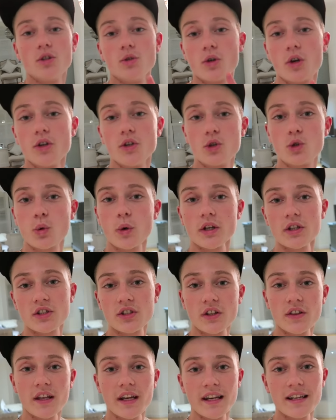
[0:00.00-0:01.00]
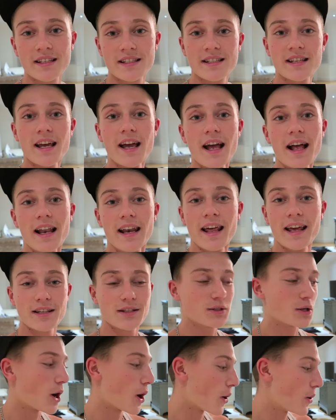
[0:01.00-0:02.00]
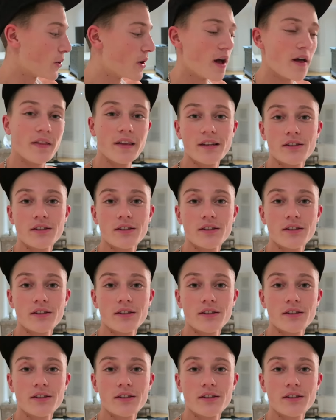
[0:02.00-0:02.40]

So we're going to switch to this. Let's go.